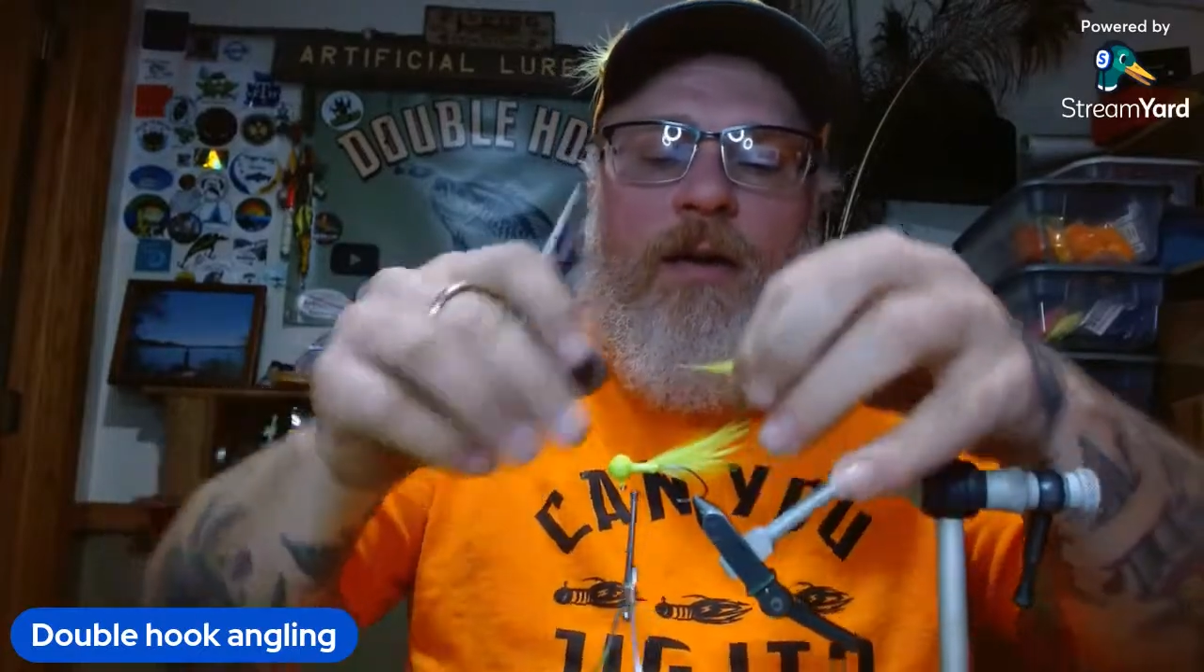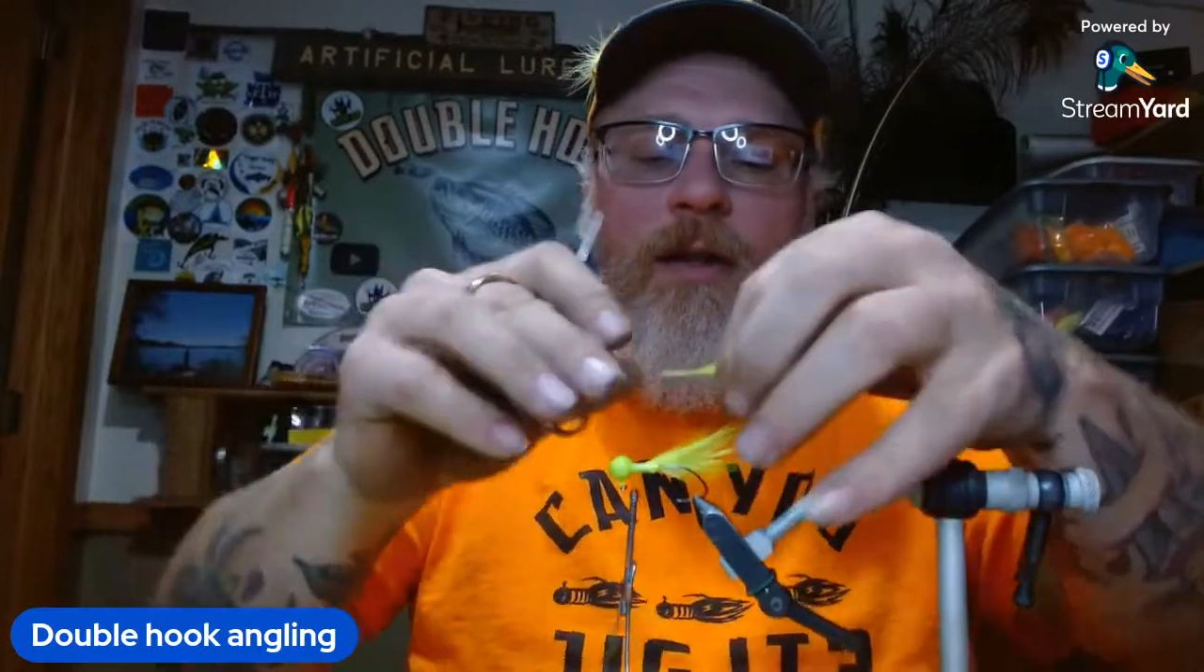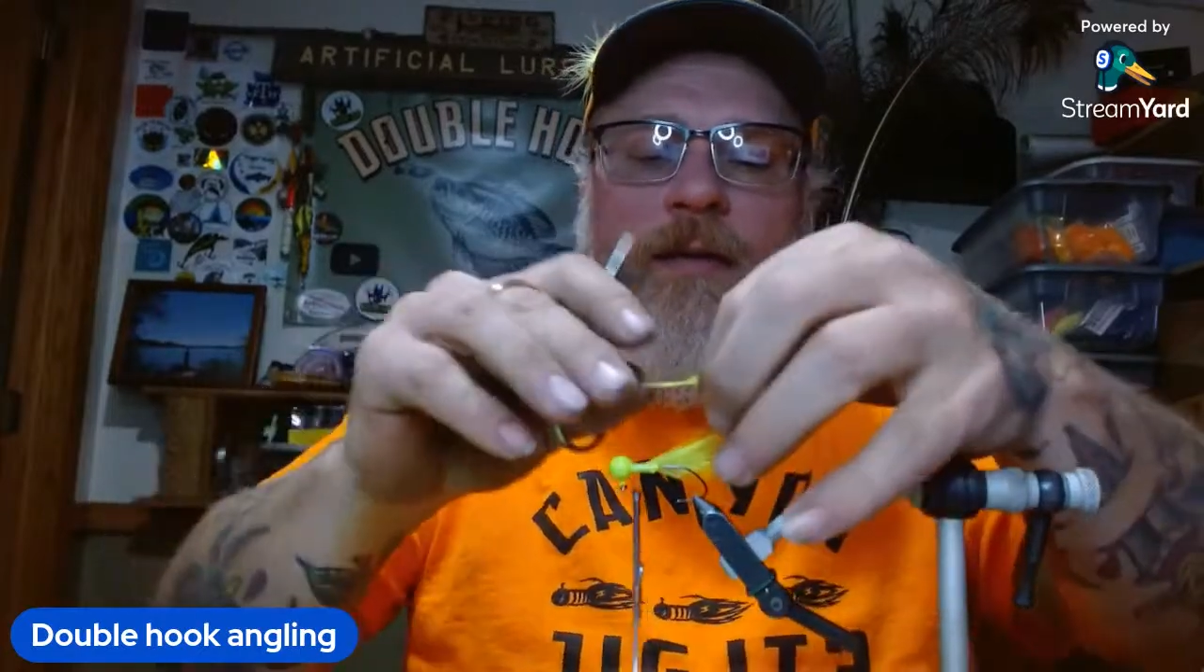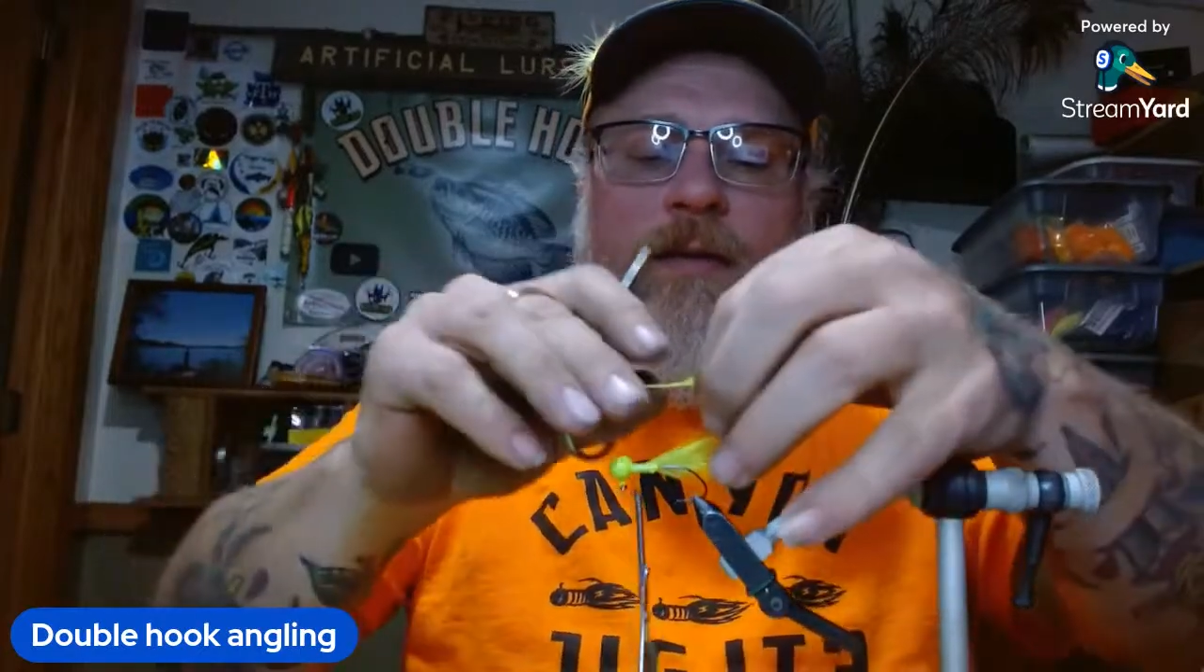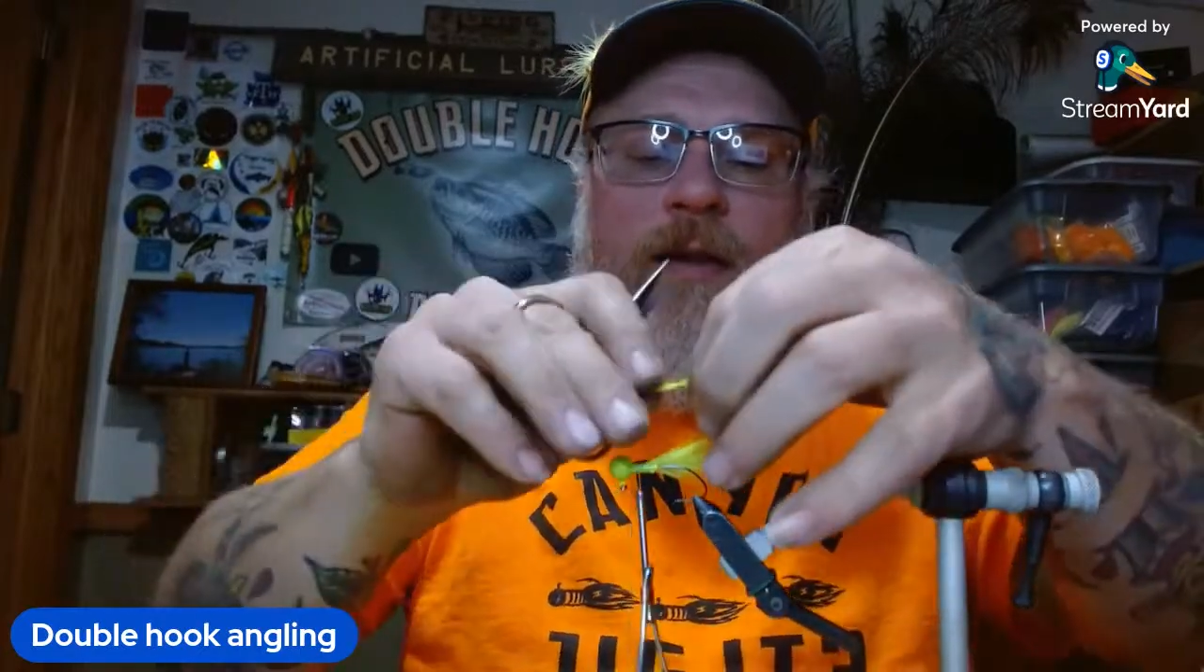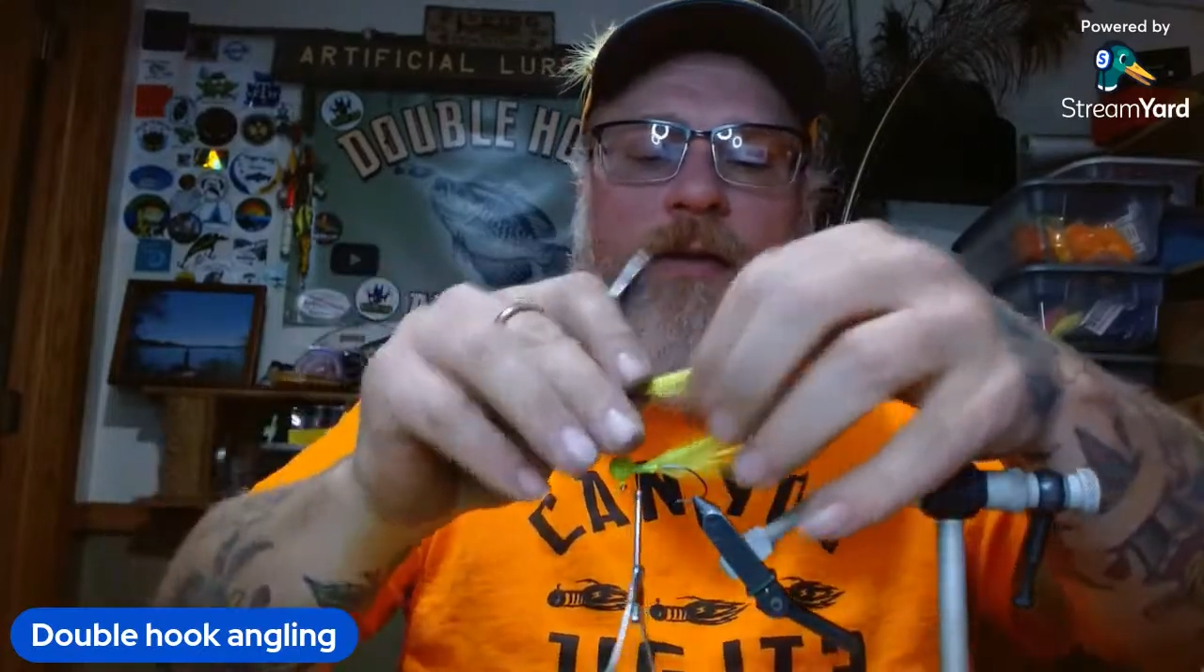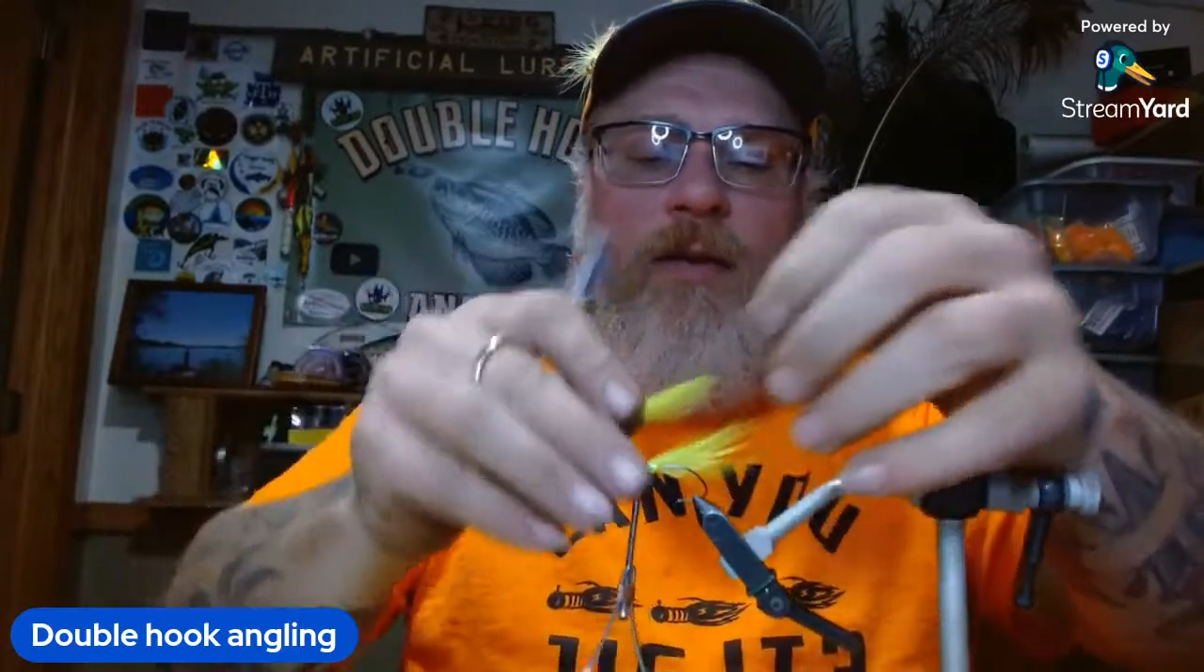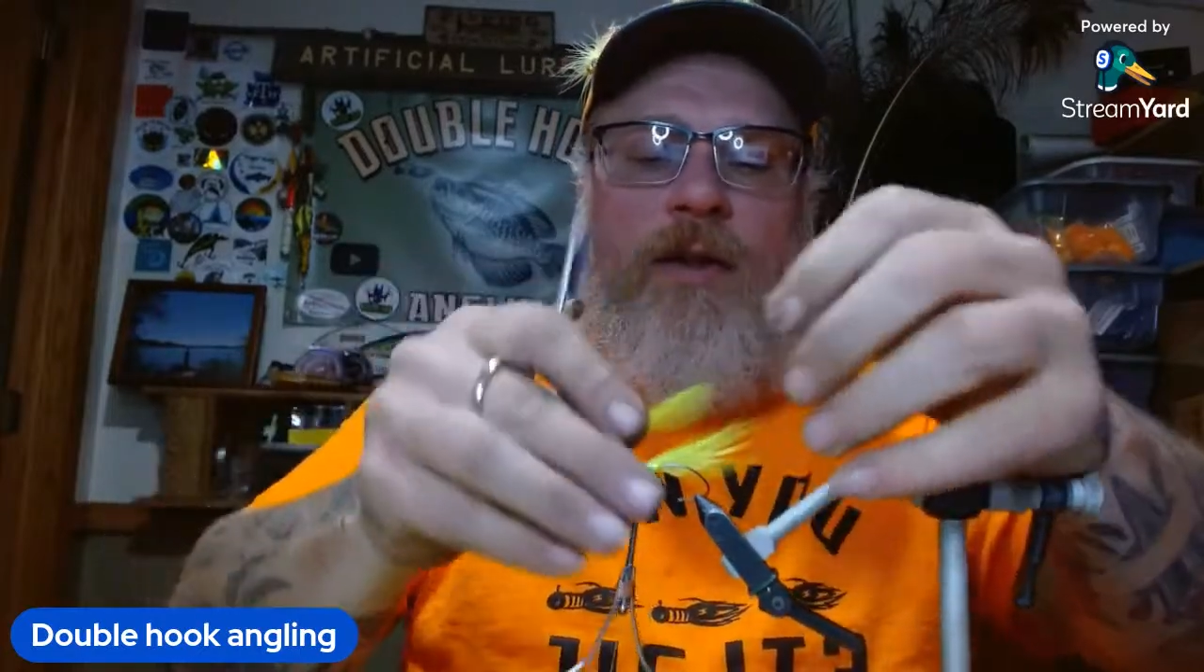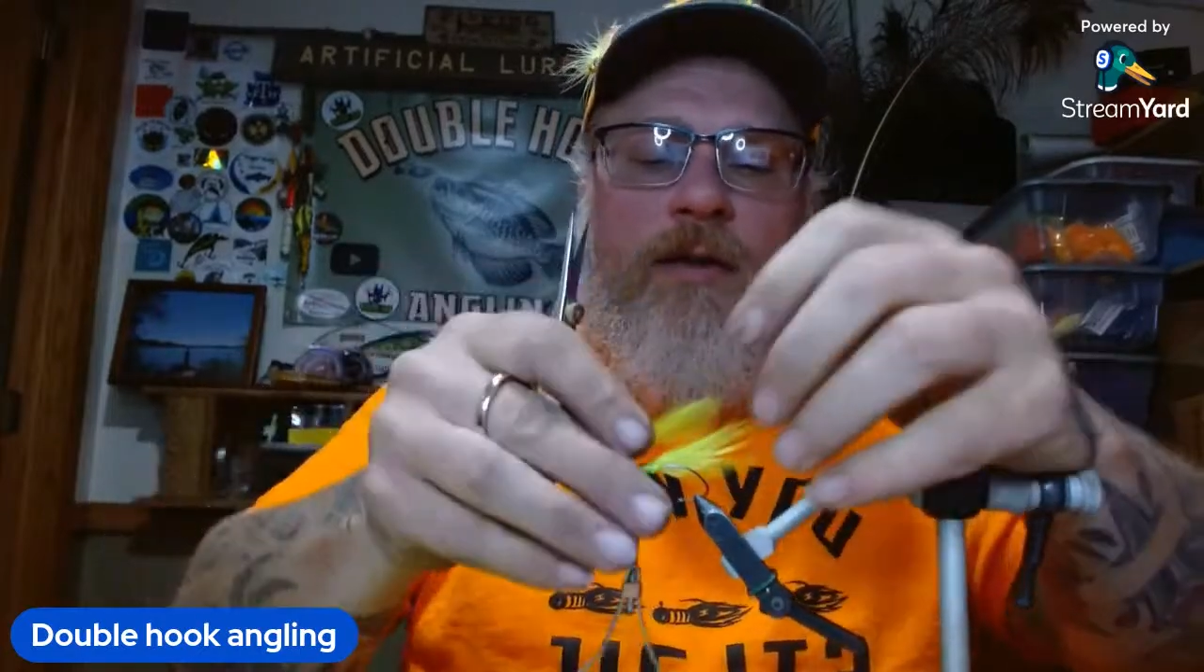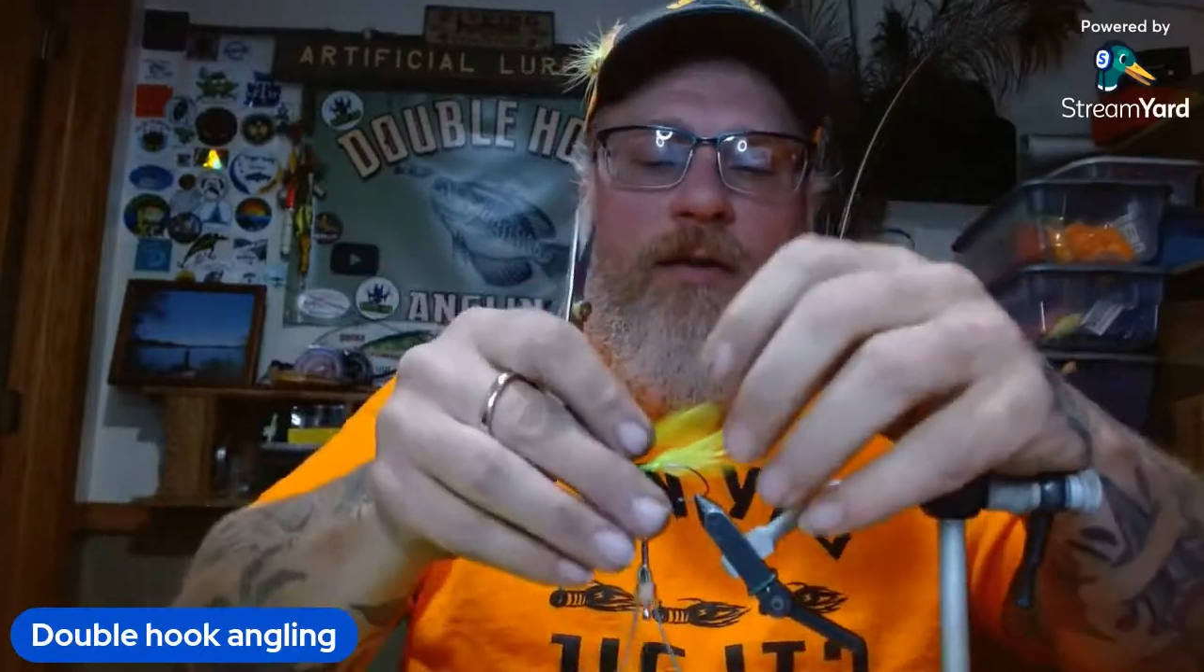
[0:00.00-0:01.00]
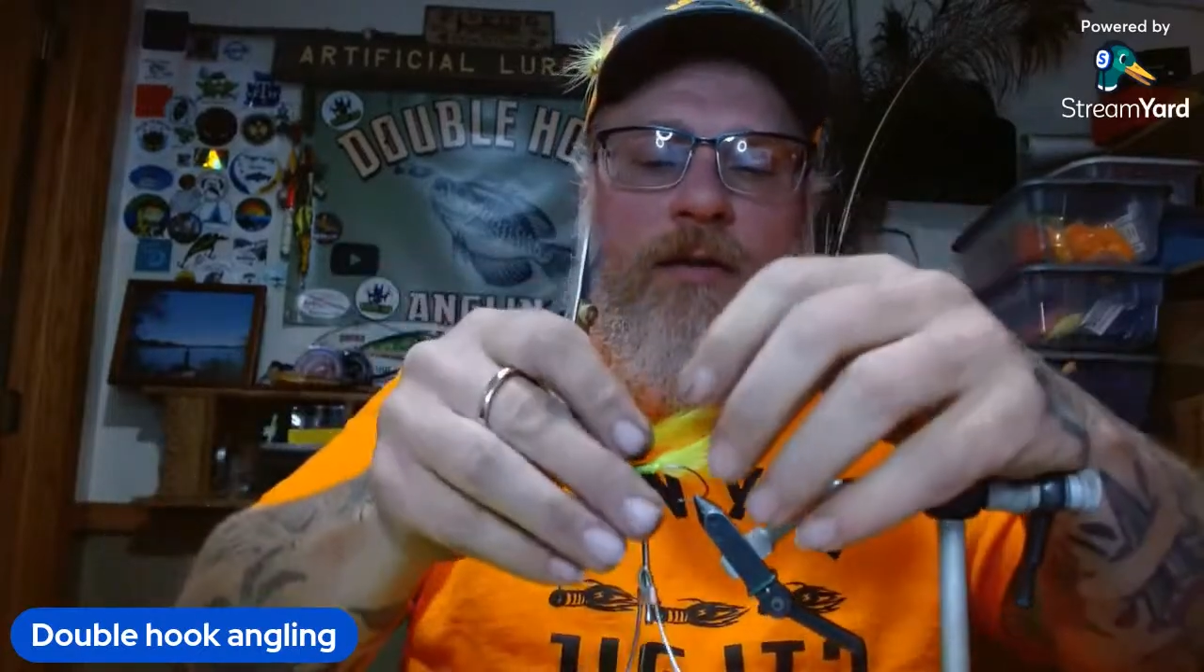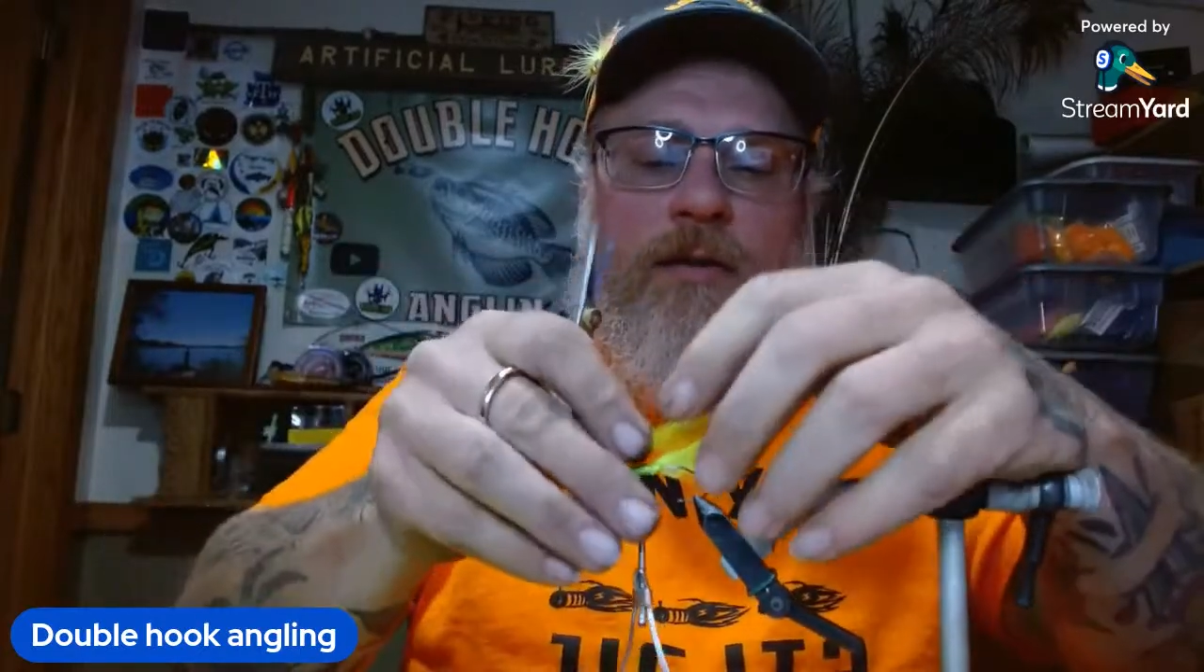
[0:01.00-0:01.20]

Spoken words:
I was like, well,